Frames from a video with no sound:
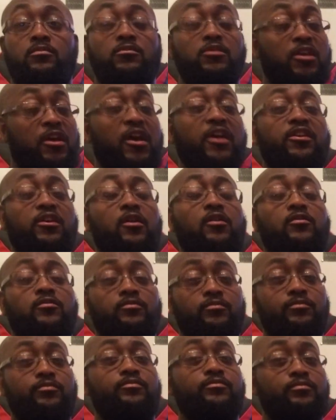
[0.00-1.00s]
Yeah, I know.
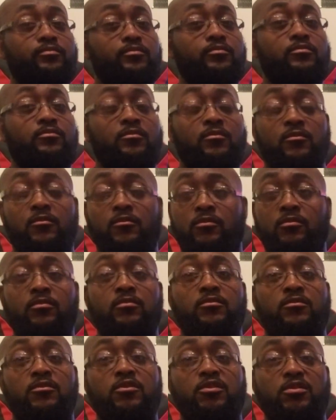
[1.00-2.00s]

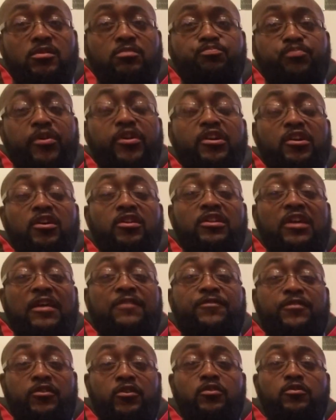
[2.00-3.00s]
It's a pretty good day
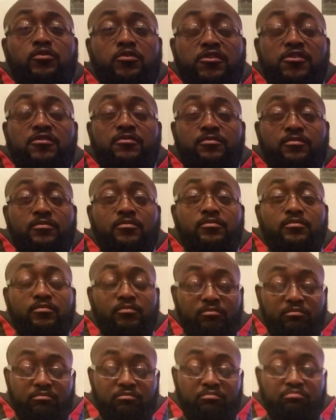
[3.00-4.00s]
for news.
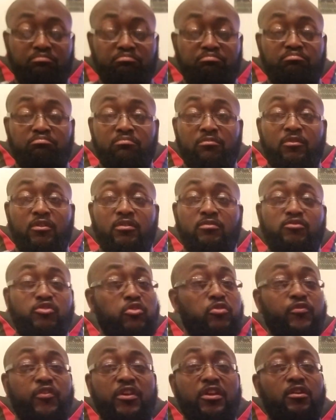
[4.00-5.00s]

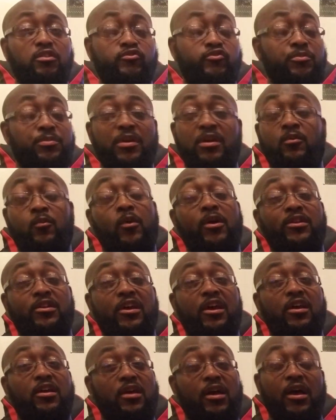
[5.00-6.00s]
2 videos for me in one
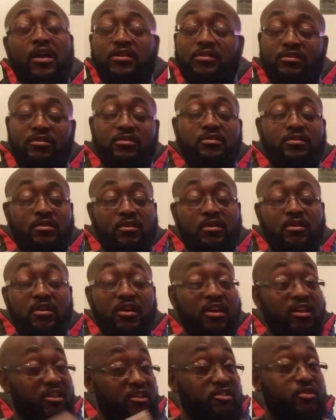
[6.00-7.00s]
day.
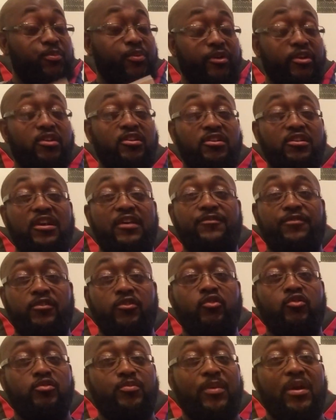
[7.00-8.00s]
It is a pretty good day for
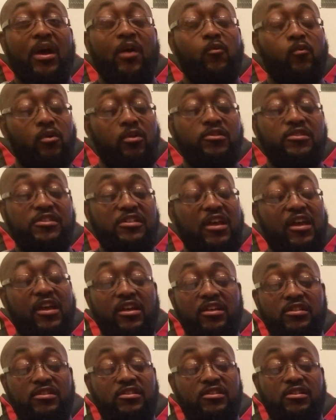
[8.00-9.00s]
news. But I will say
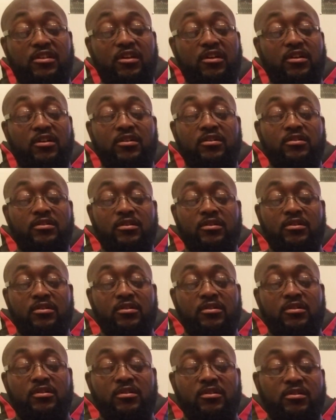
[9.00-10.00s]
is
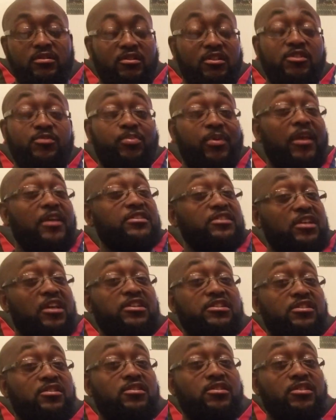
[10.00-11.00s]
this
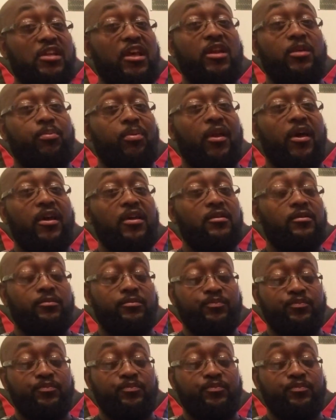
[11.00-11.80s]
PlayStation State of Play.